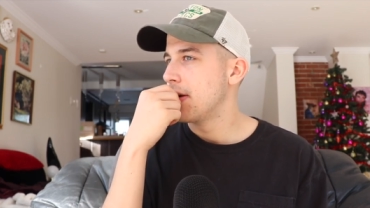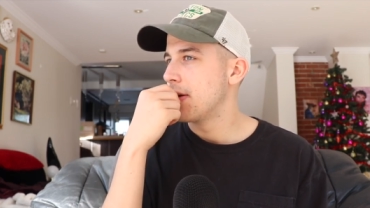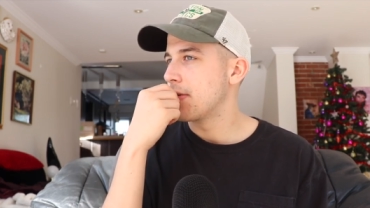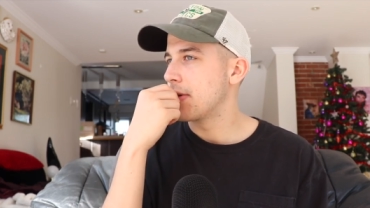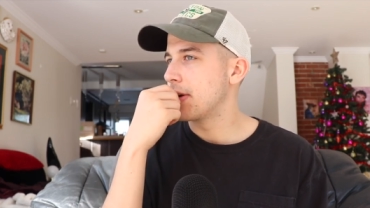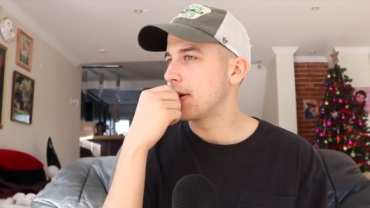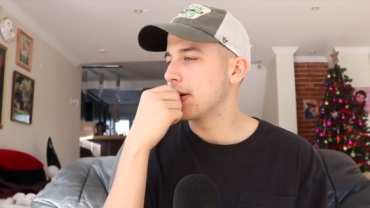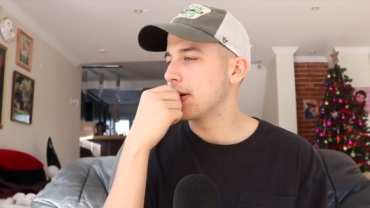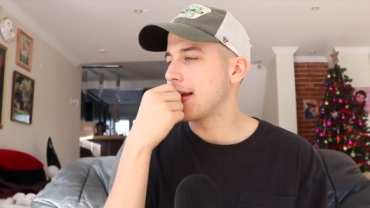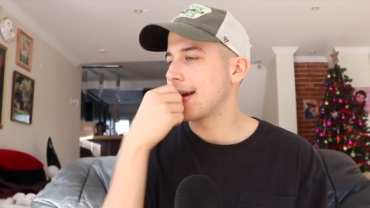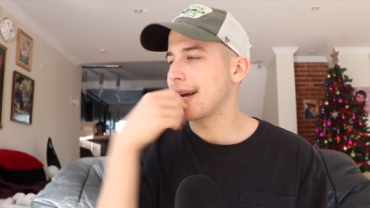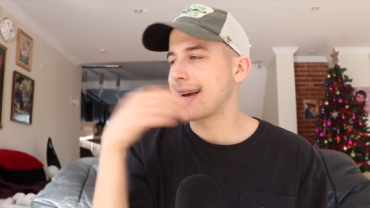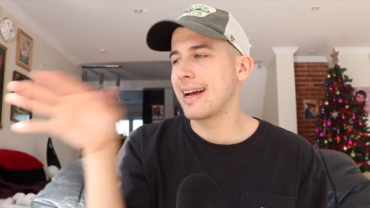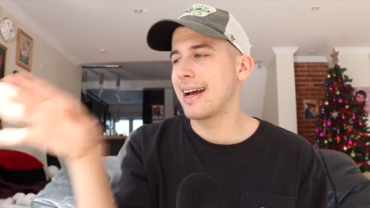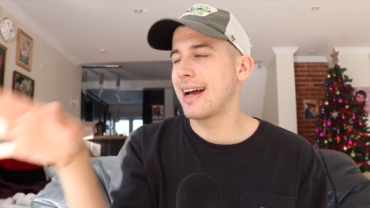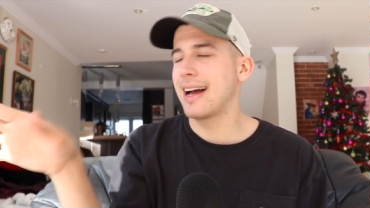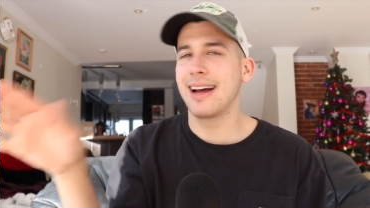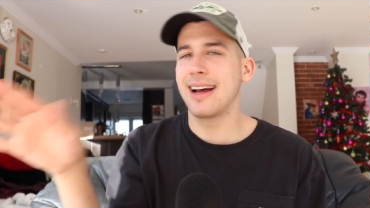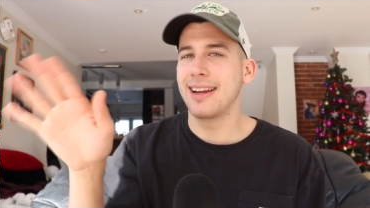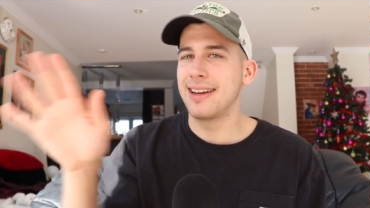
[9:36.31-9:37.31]
where you're like,
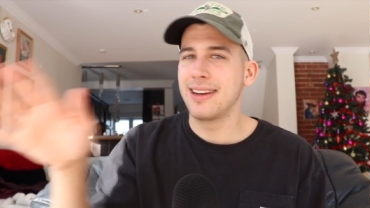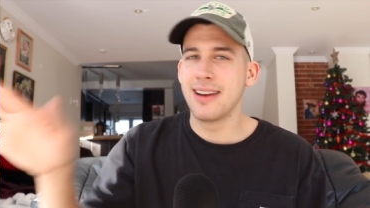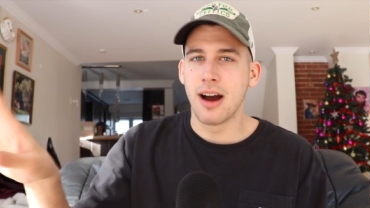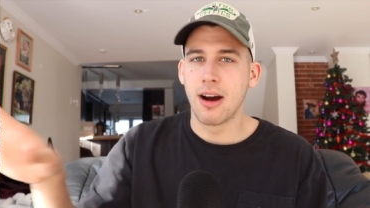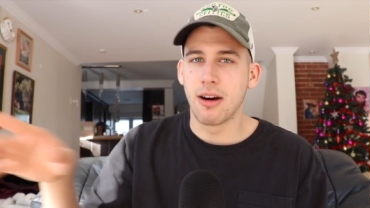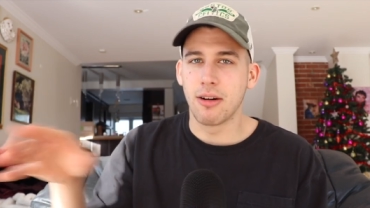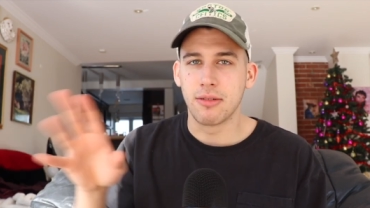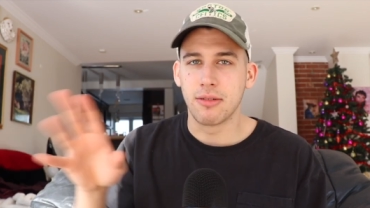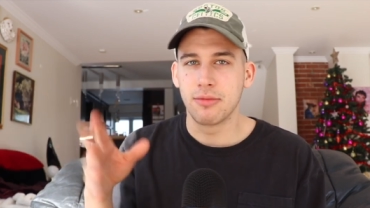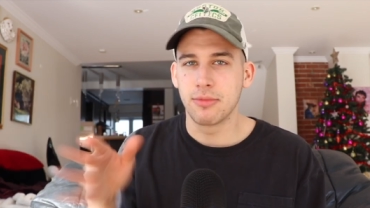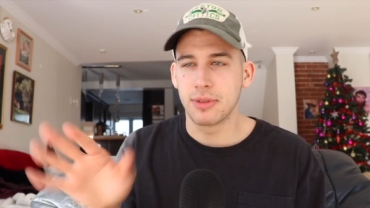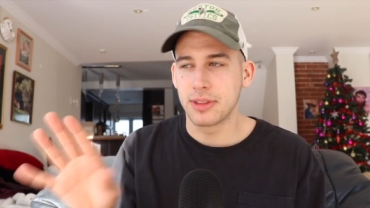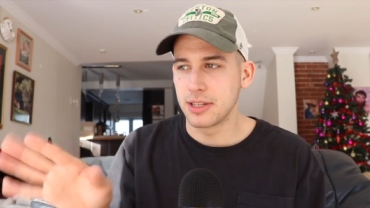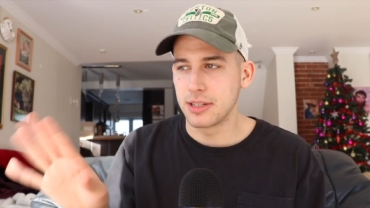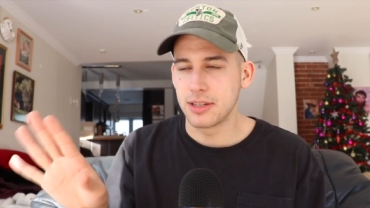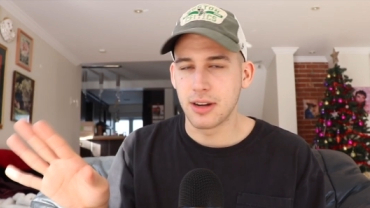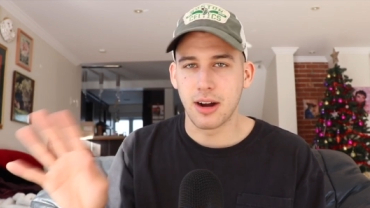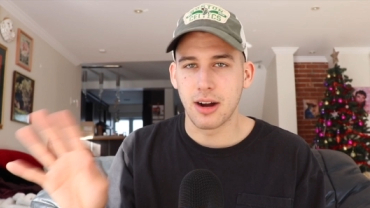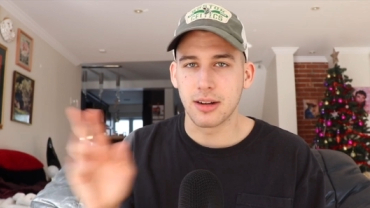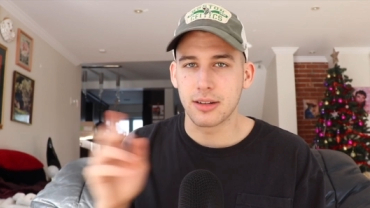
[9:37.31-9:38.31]
ah, no, with the
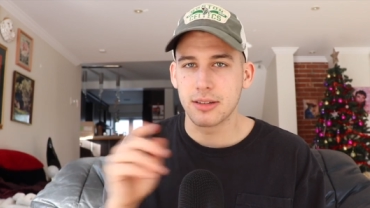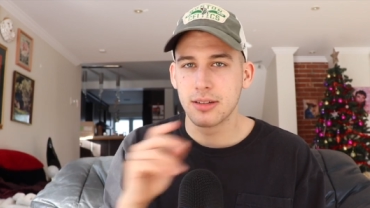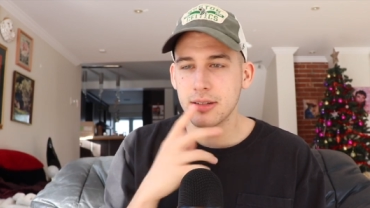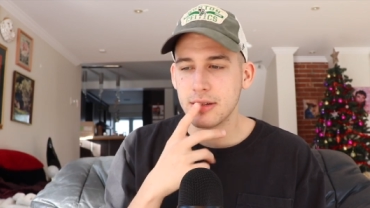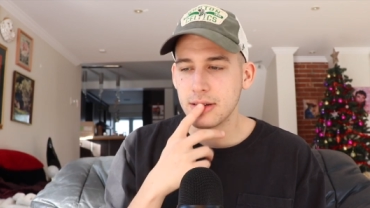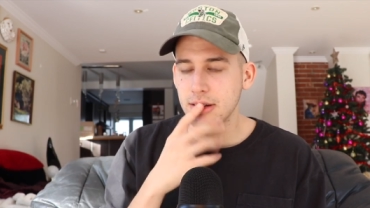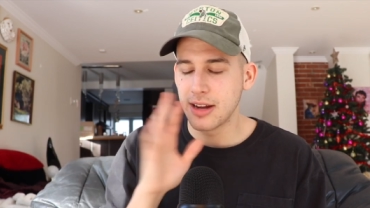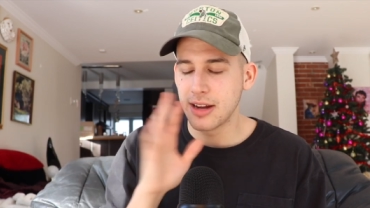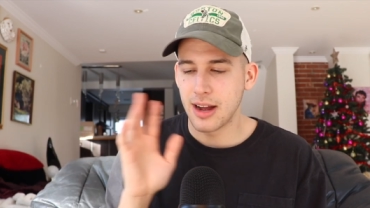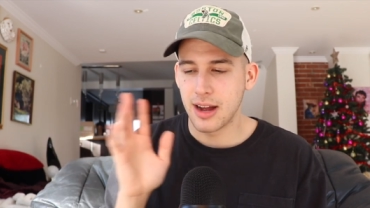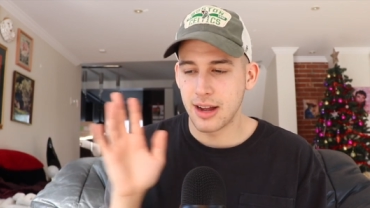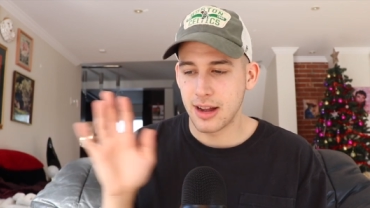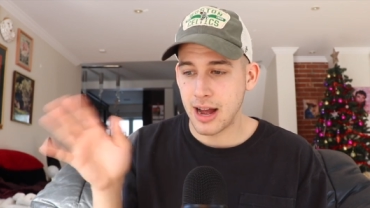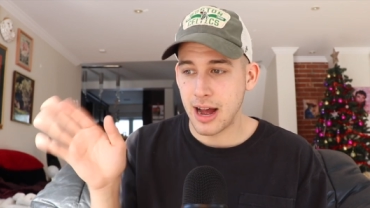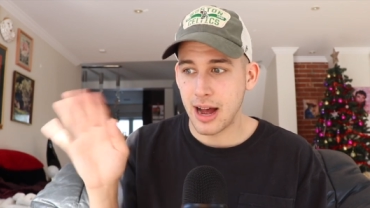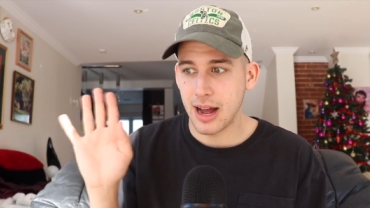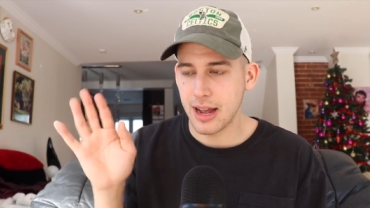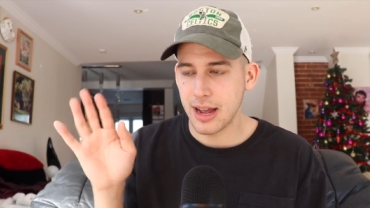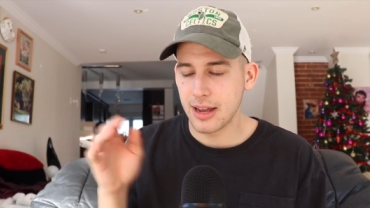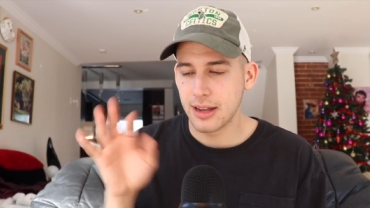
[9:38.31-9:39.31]
dog
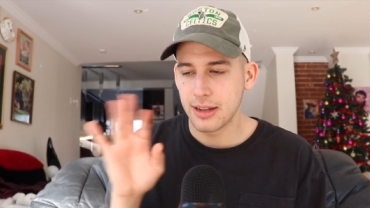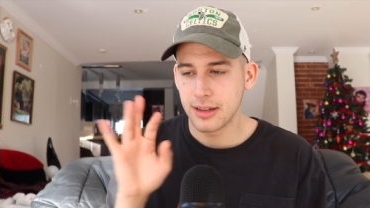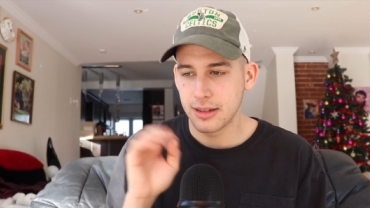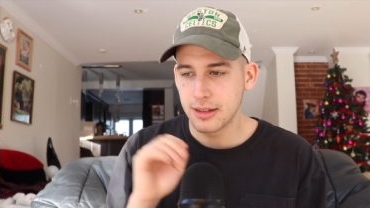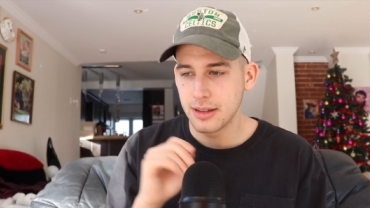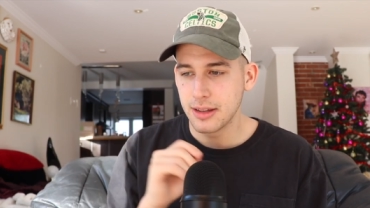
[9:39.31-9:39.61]
hi.